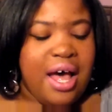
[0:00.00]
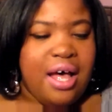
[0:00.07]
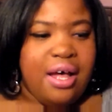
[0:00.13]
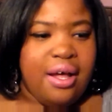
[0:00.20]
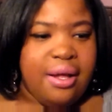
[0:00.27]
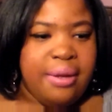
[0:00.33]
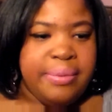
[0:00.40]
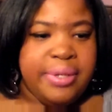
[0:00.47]

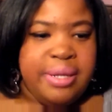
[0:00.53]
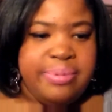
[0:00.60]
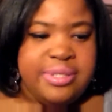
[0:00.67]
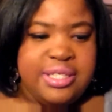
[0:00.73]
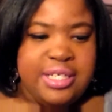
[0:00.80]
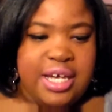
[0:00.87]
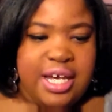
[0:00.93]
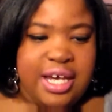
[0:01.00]
um,
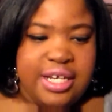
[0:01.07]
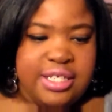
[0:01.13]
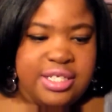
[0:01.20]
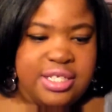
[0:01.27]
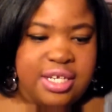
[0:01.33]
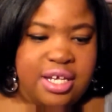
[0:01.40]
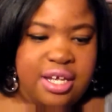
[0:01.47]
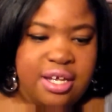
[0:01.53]

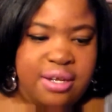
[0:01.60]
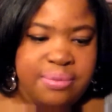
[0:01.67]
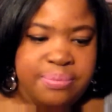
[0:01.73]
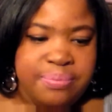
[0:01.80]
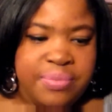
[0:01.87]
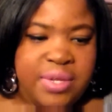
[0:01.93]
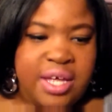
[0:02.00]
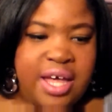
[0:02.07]
lipsticks.
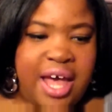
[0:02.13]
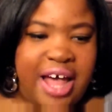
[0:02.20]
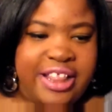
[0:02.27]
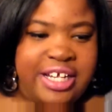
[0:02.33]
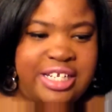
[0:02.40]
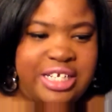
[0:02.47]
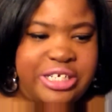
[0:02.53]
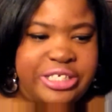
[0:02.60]
I
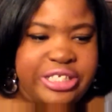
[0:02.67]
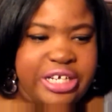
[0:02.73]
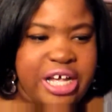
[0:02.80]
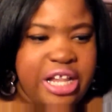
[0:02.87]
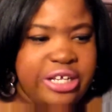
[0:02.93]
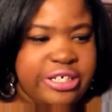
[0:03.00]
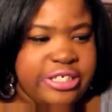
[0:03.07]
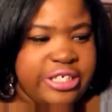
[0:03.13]
think there's the
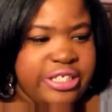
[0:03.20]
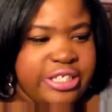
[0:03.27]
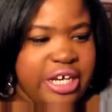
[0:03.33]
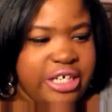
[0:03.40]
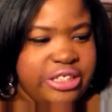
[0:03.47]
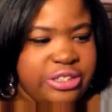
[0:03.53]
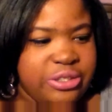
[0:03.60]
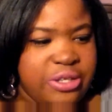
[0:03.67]
color
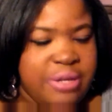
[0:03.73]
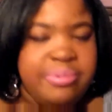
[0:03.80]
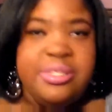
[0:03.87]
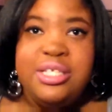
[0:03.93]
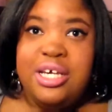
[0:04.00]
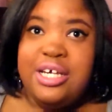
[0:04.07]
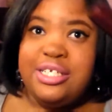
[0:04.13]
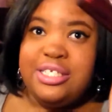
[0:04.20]
sensational
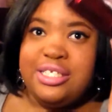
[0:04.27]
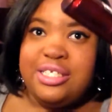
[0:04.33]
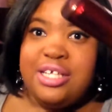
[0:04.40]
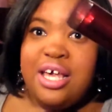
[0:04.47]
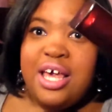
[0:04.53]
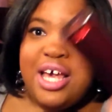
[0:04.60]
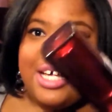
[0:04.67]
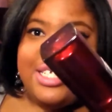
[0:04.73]
lipsticks.
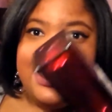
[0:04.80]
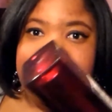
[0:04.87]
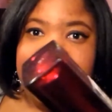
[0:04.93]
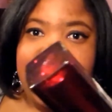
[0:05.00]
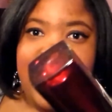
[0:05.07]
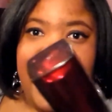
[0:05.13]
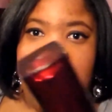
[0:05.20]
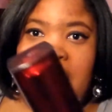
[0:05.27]

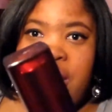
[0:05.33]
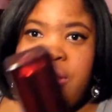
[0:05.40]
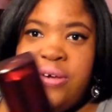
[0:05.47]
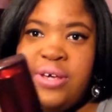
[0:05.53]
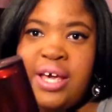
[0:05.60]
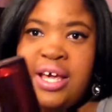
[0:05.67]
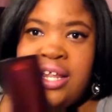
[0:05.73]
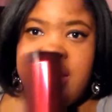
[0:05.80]
See how you
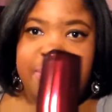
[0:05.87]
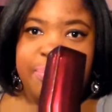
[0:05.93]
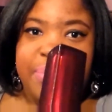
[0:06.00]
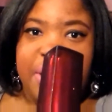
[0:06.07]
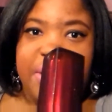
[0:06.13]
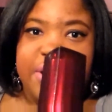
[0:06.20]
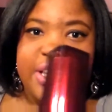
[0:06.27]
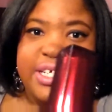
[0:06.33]
can
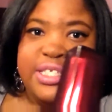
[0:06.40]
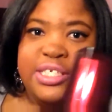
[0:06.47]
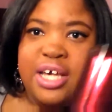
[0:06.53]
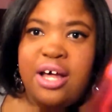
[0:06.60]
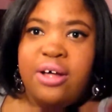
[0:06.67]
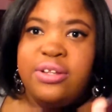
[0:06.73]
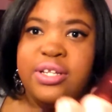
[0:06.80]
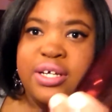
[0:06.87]
barely
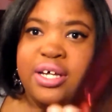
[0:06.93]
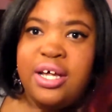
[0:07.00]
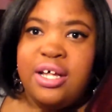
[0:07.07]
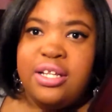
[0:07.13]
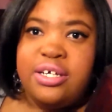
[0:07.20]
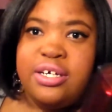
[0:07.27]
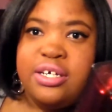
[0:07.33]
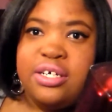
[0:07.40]
tell the
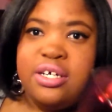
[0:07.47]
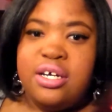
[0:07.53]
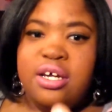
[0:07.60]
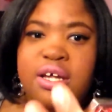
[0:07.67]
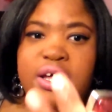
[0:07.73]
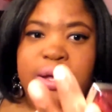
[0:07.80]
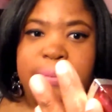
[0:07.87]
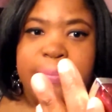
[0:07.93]
color
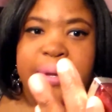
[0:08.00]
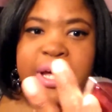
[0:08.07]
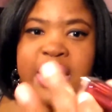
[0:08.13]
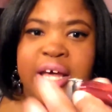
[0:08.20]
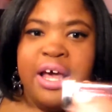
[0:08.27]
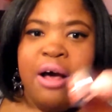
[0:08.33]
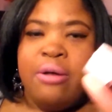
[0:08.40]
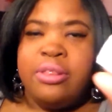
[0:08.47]

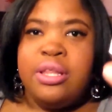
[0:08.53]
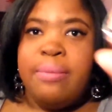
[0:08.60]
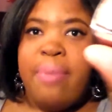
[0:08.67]
but on